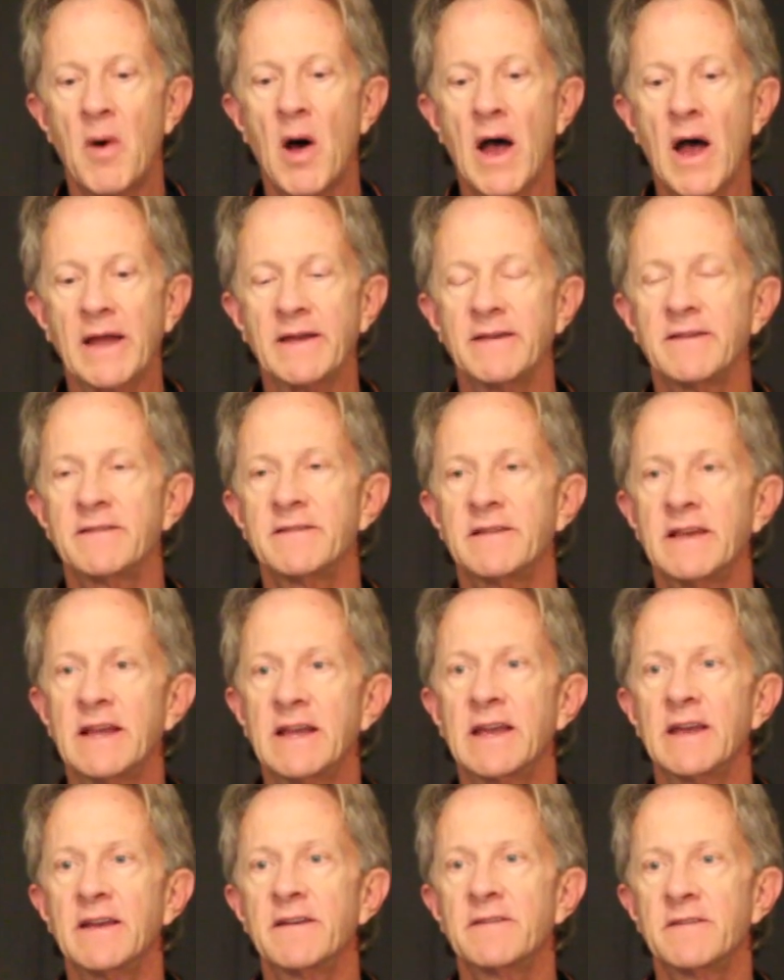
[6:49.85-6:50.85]
by
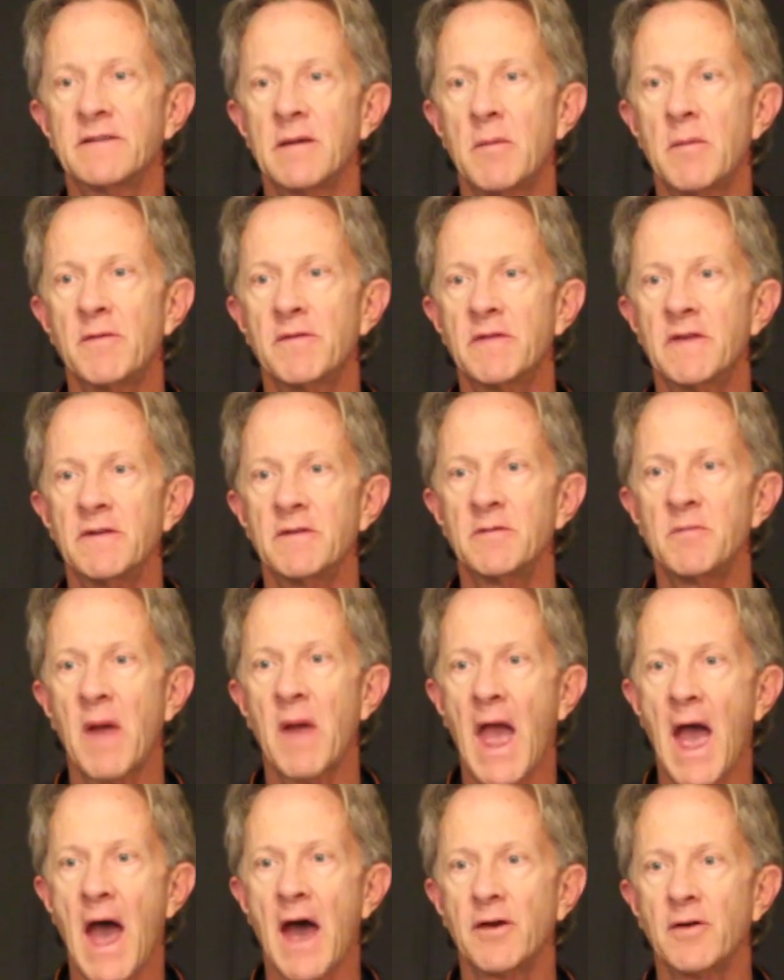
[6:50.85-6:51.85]
syncing some of these
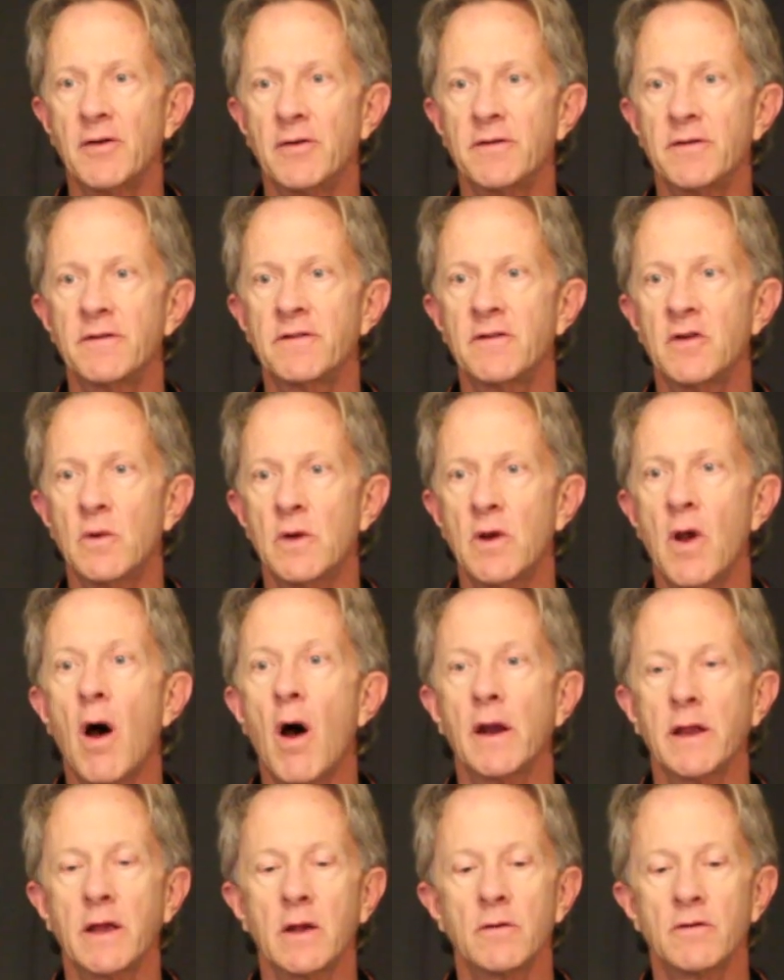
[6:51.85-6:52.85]
patterns to an
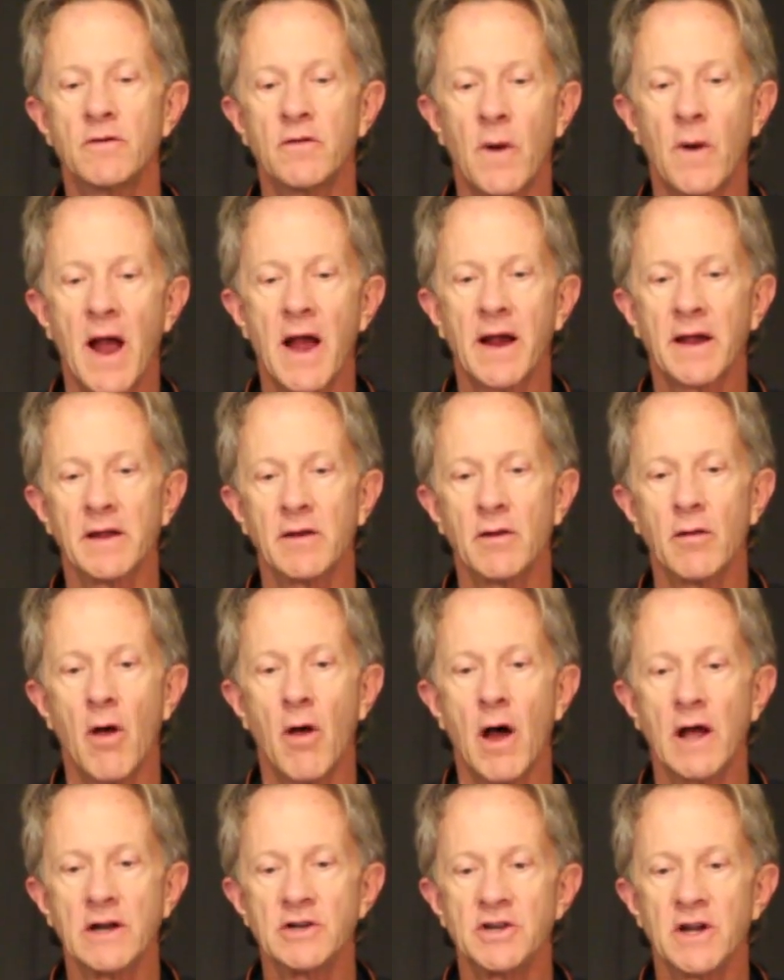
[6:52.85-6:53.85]
audio track in
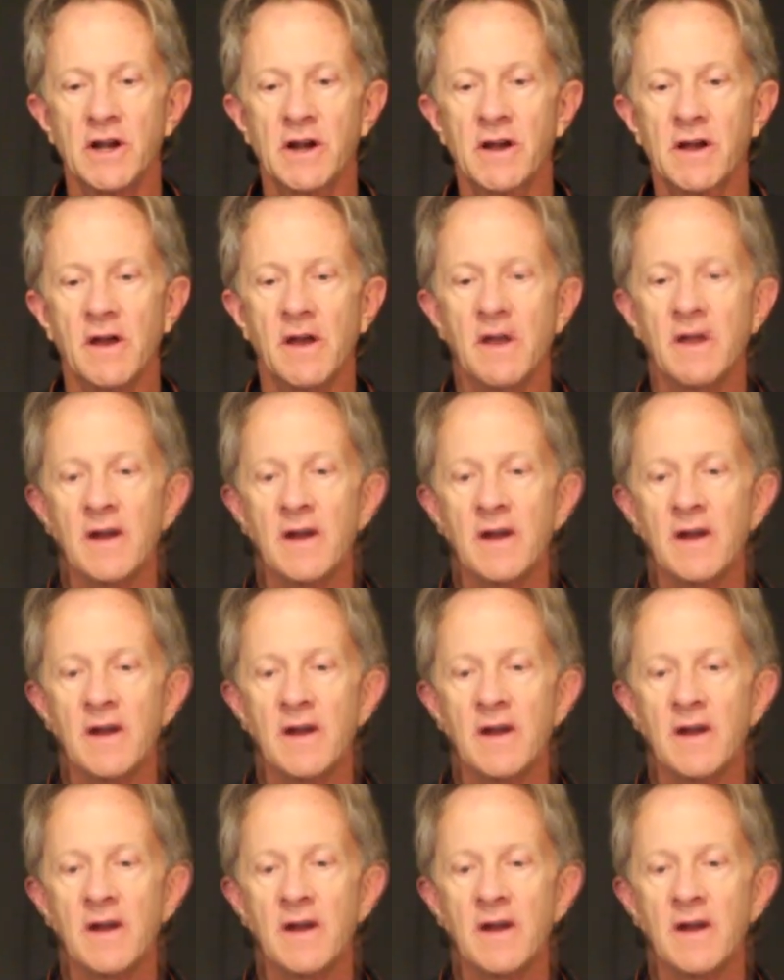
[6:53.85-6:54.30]
Logic.